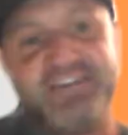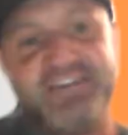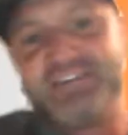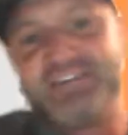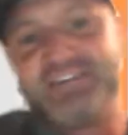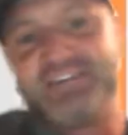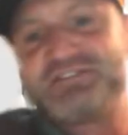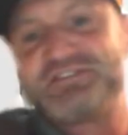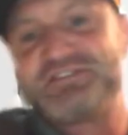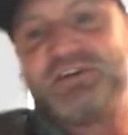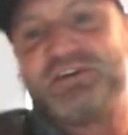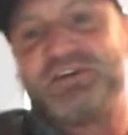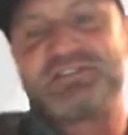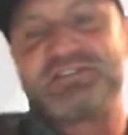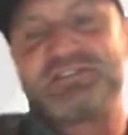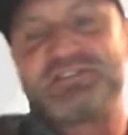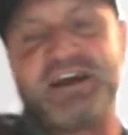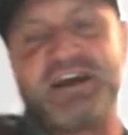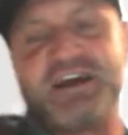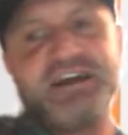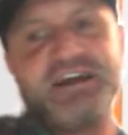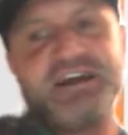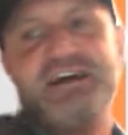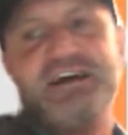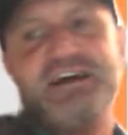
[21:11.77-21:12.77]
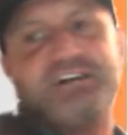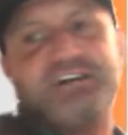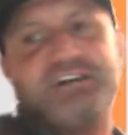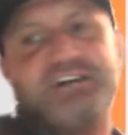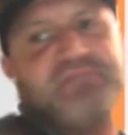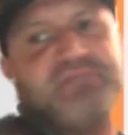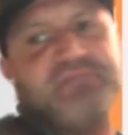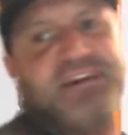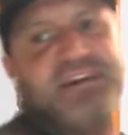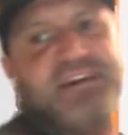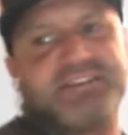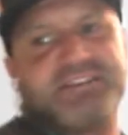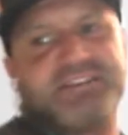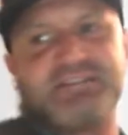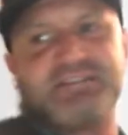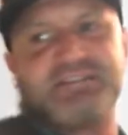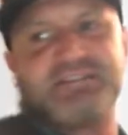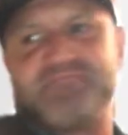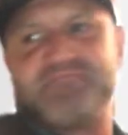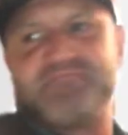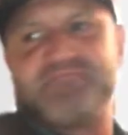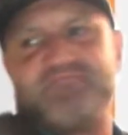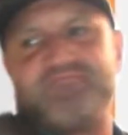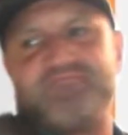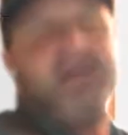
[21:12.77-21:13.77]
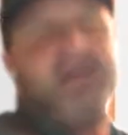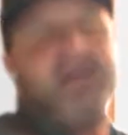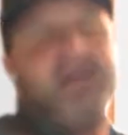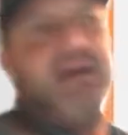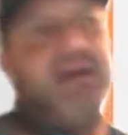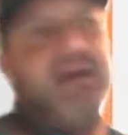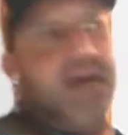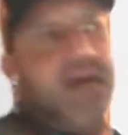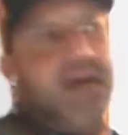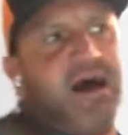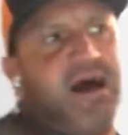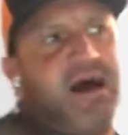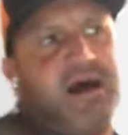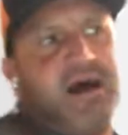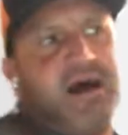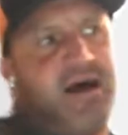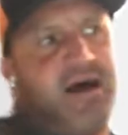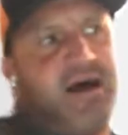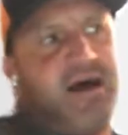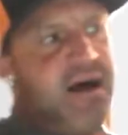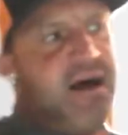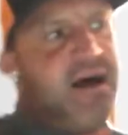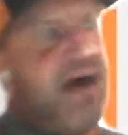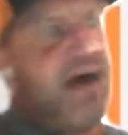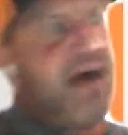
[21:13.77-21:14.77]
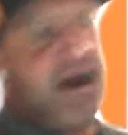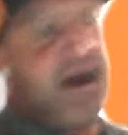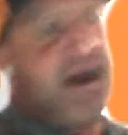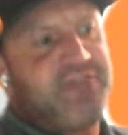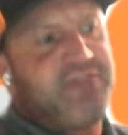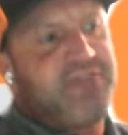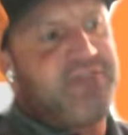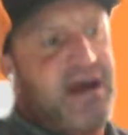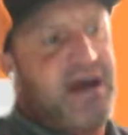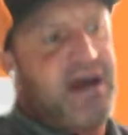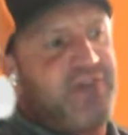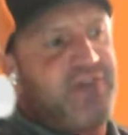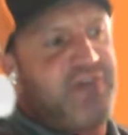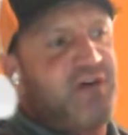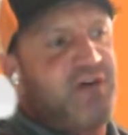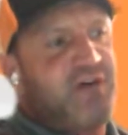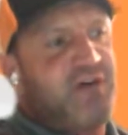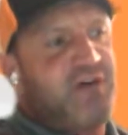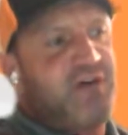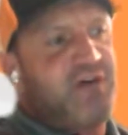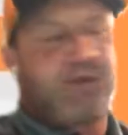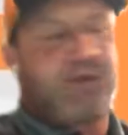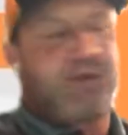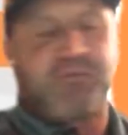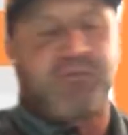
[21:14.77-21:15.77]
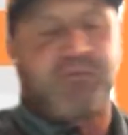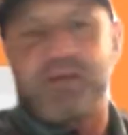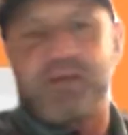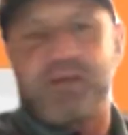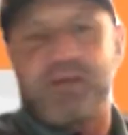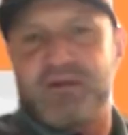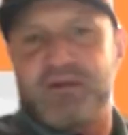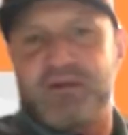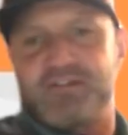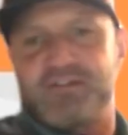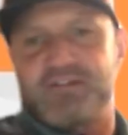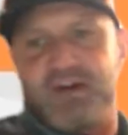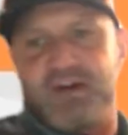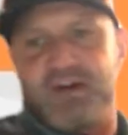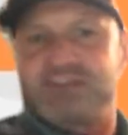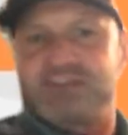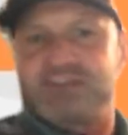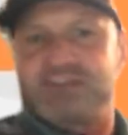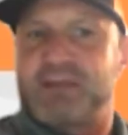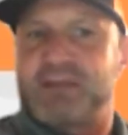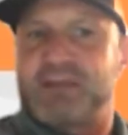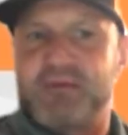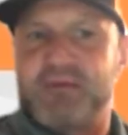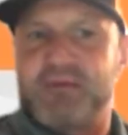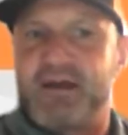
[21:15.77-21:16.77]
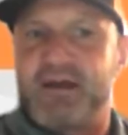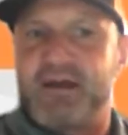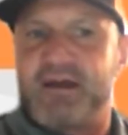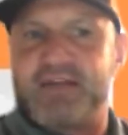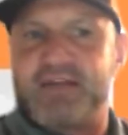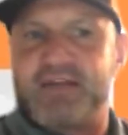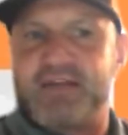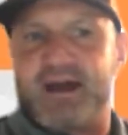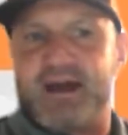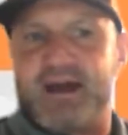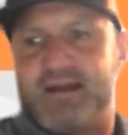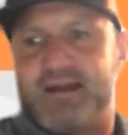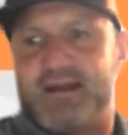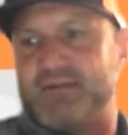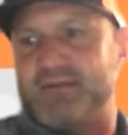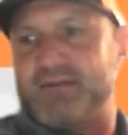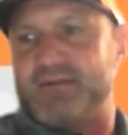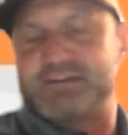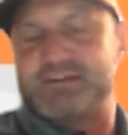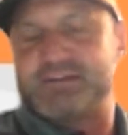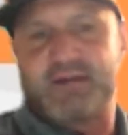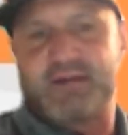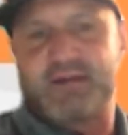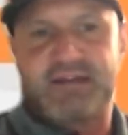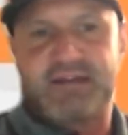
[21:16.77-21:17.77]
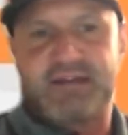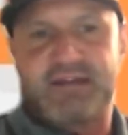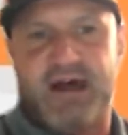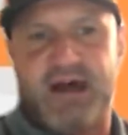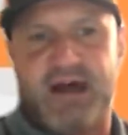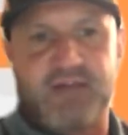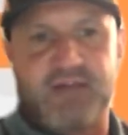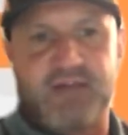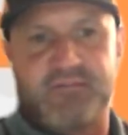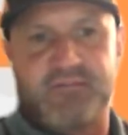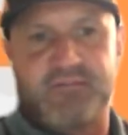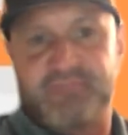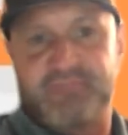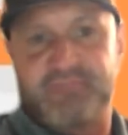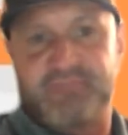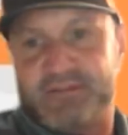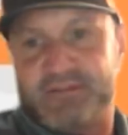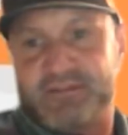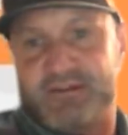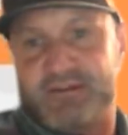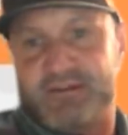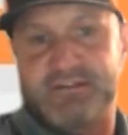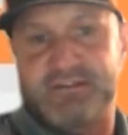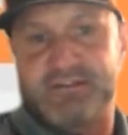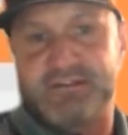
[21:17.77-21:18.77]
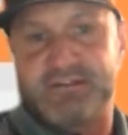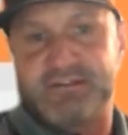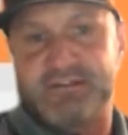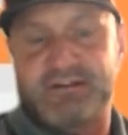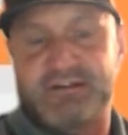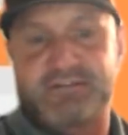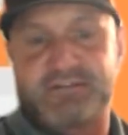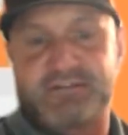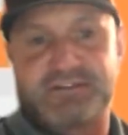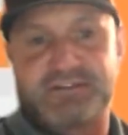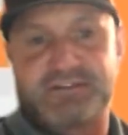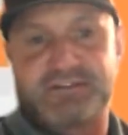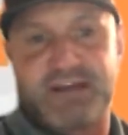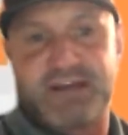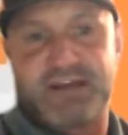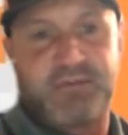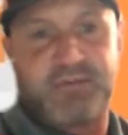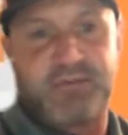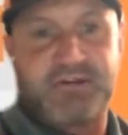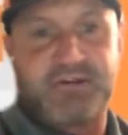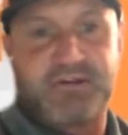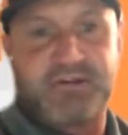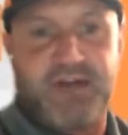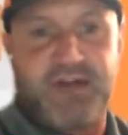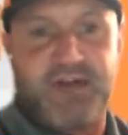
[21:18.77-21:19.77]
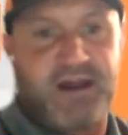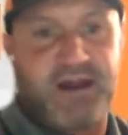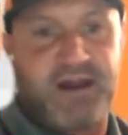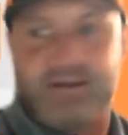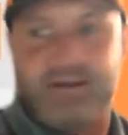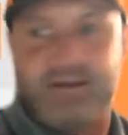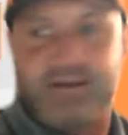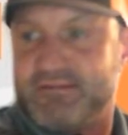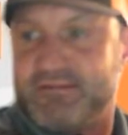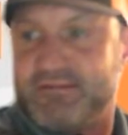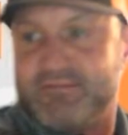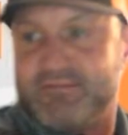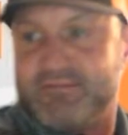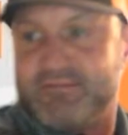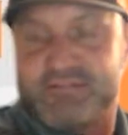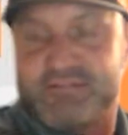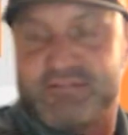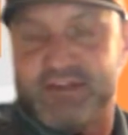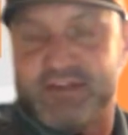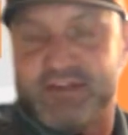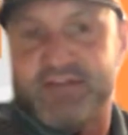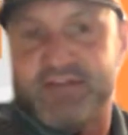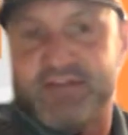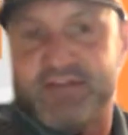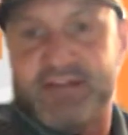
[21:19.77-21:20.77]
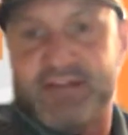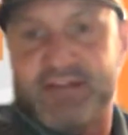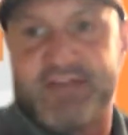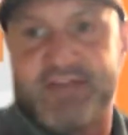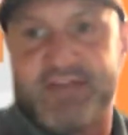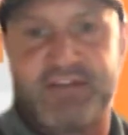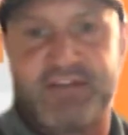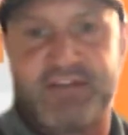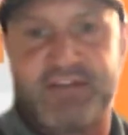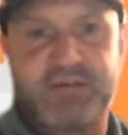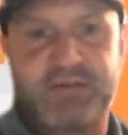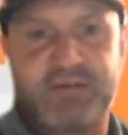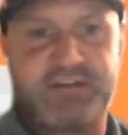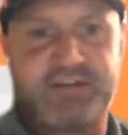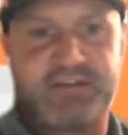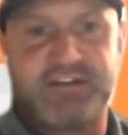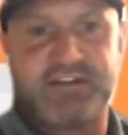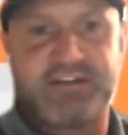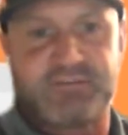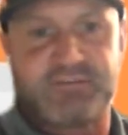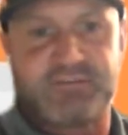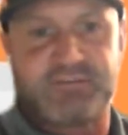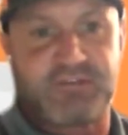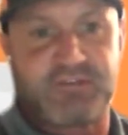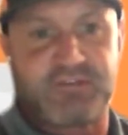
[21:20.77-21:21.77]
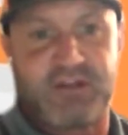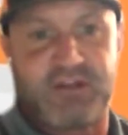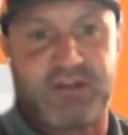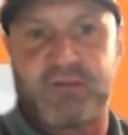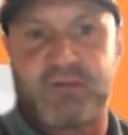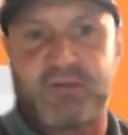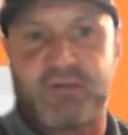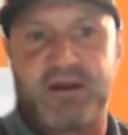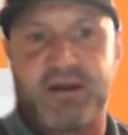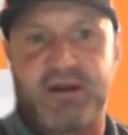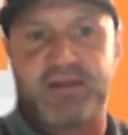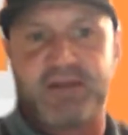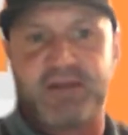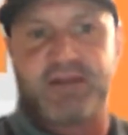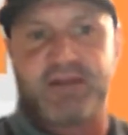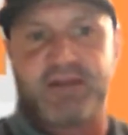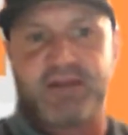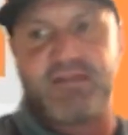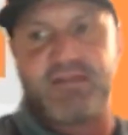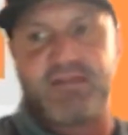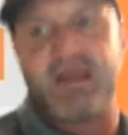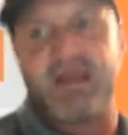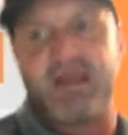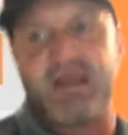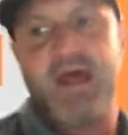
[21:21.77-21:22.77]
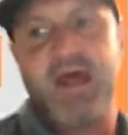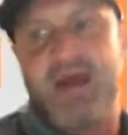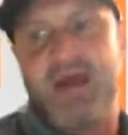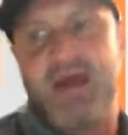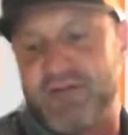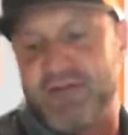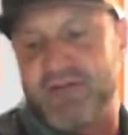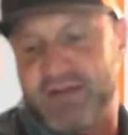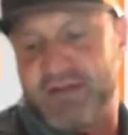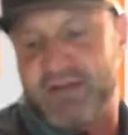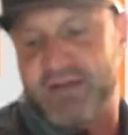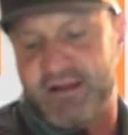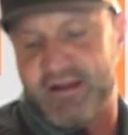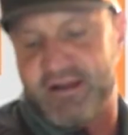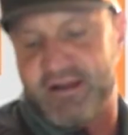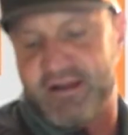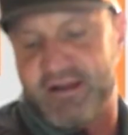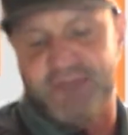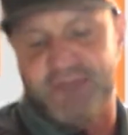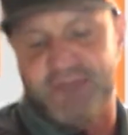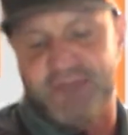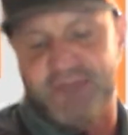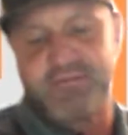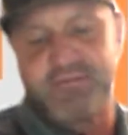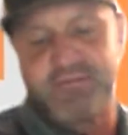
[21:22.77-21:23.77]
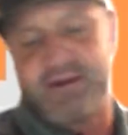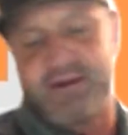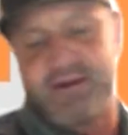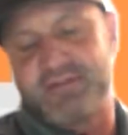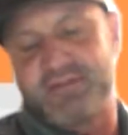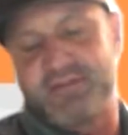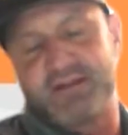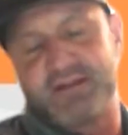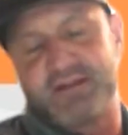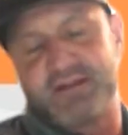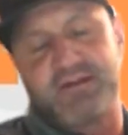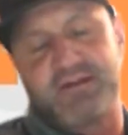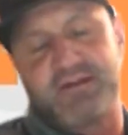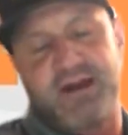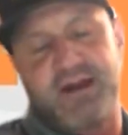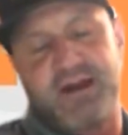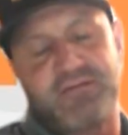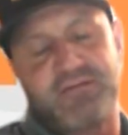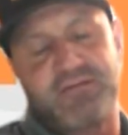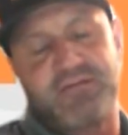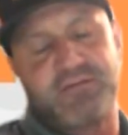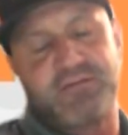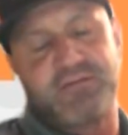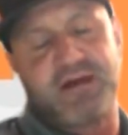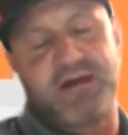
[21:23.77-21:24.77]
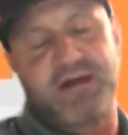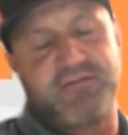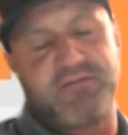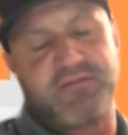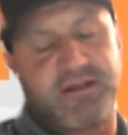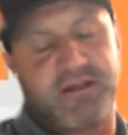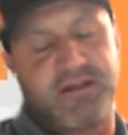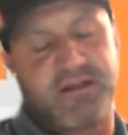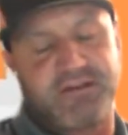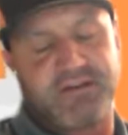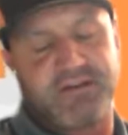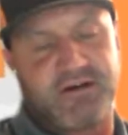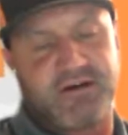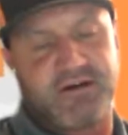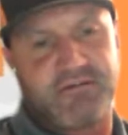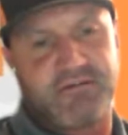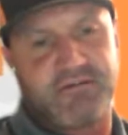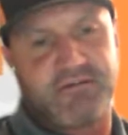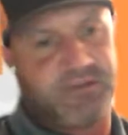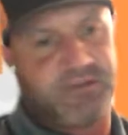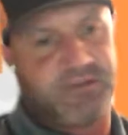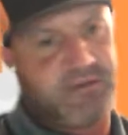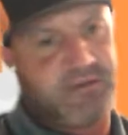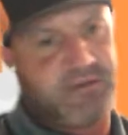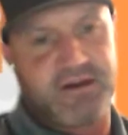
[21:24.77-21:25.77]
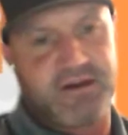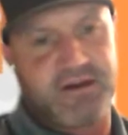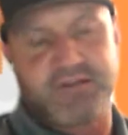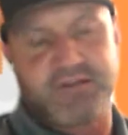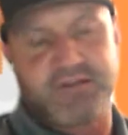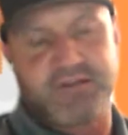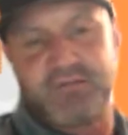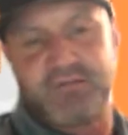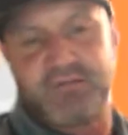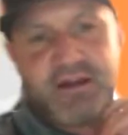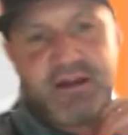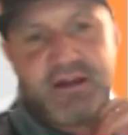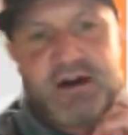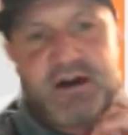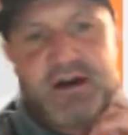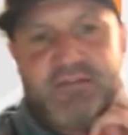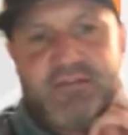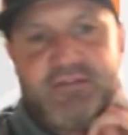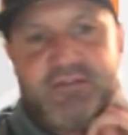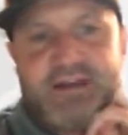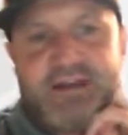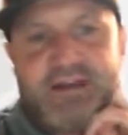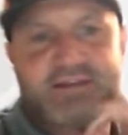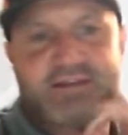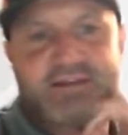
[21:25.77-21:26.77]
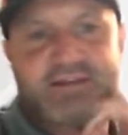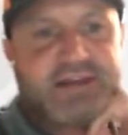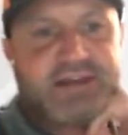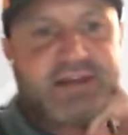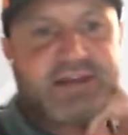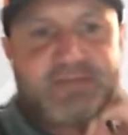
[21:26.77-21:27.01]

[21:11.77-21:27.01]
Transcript: So it's like, to me, it's I've always played with people, and as long as they play like that, I respect the hell out of them. As long as they don't step on your line and stuff like that, and that's what I teach them. So they're ready to. I feel like after my event, they're ready to go play golf that next day.